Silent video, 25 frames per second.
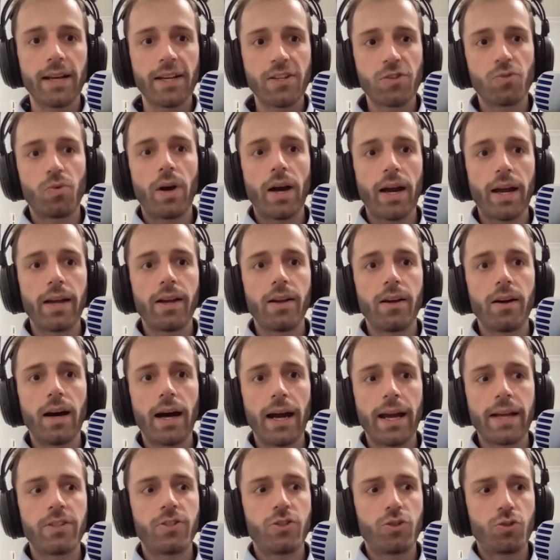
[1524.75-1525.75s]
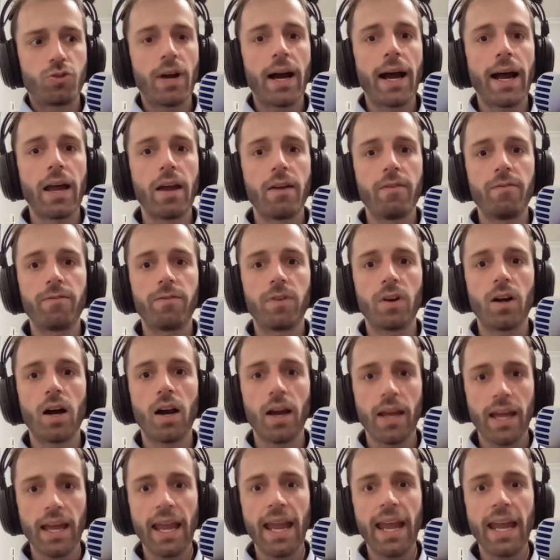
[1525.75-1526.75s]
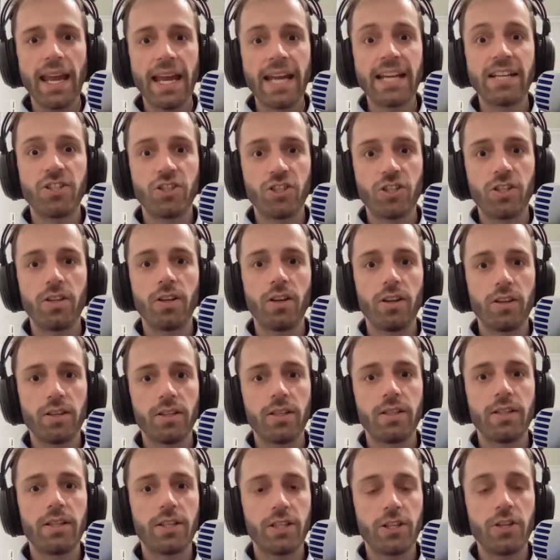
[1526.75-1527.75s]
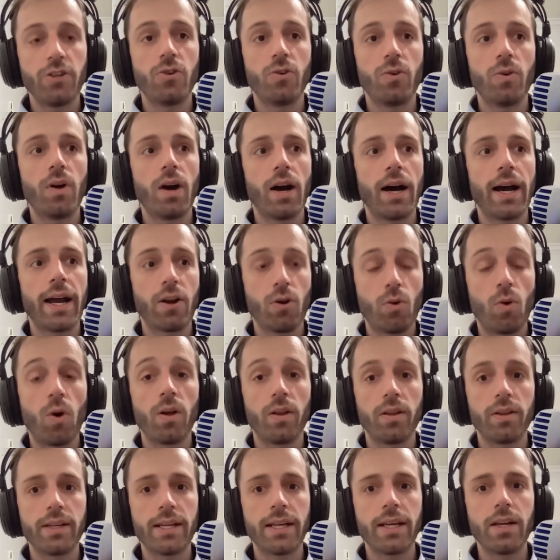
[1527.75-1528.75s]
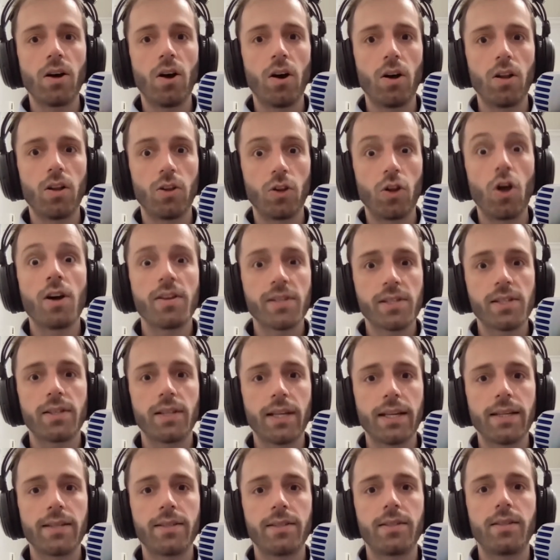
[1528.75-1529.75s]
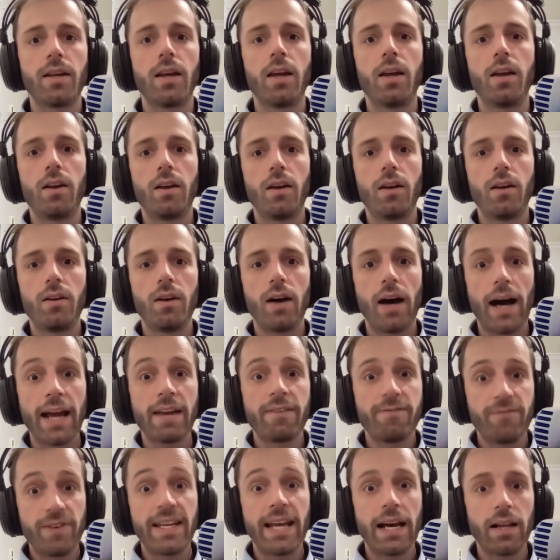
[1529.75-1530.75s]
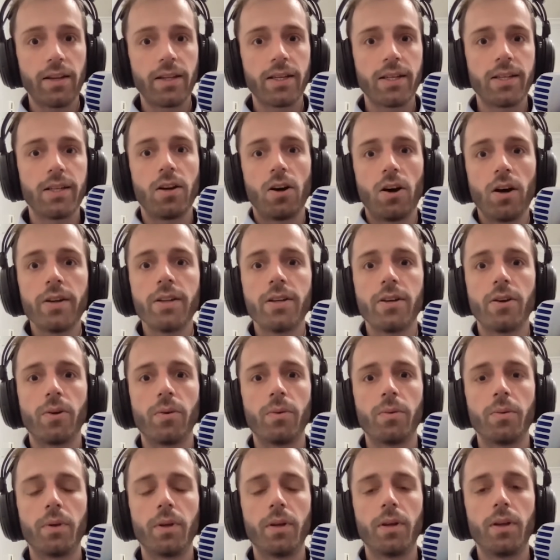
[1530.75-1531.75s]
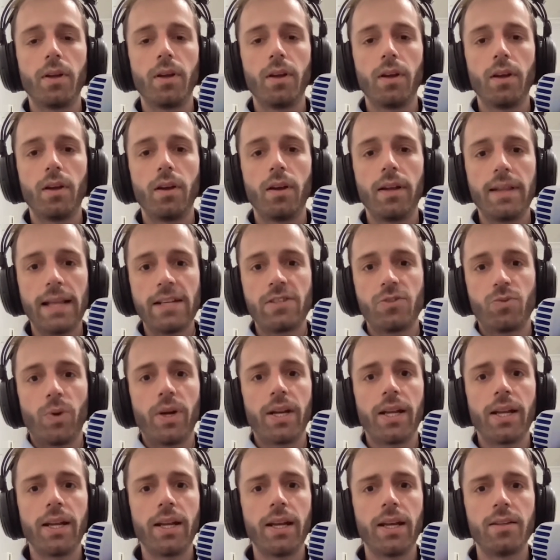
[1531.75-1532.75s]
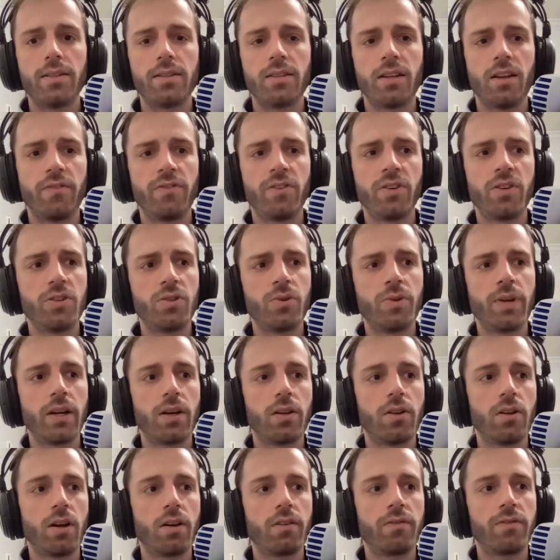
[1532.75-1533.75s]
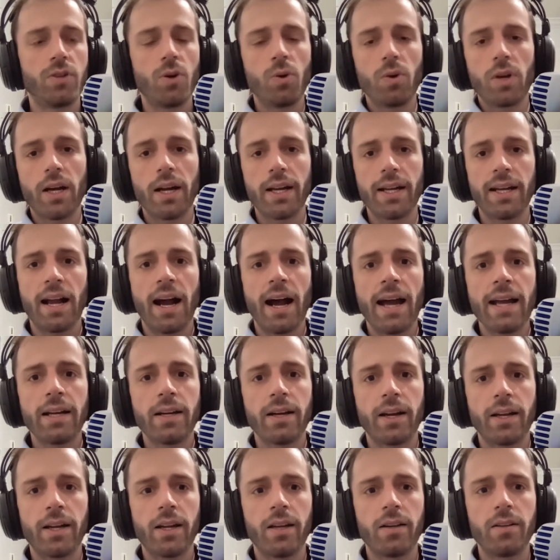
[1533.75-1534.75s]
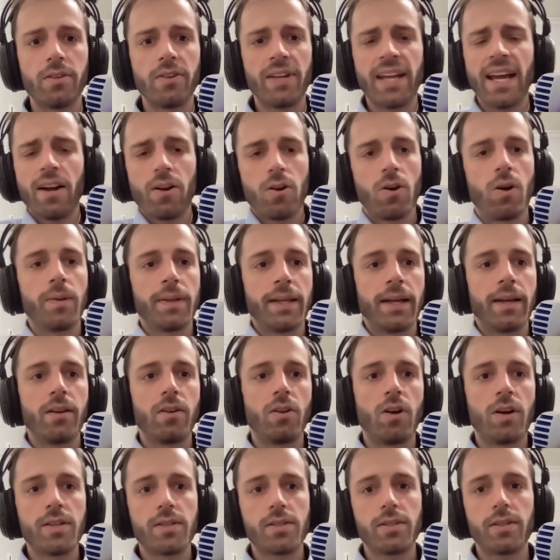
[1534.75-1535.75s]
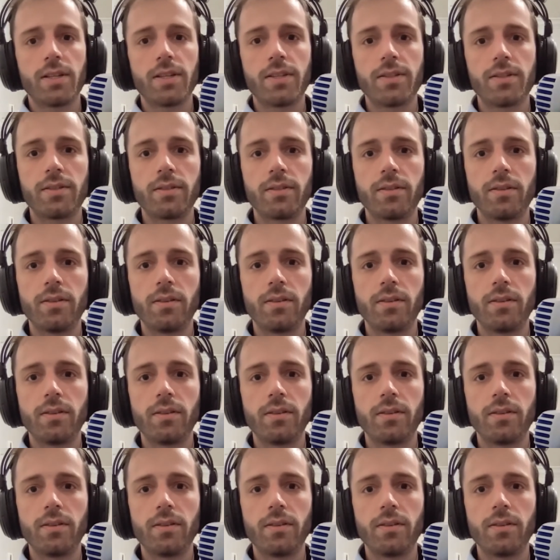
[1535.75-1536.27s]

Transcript: That's why I strive for HQ, high quality, lossless, high fidelity audio. And that's what it is. And if you're doing a lot of low cutting, high cutting, you can't call that lossless.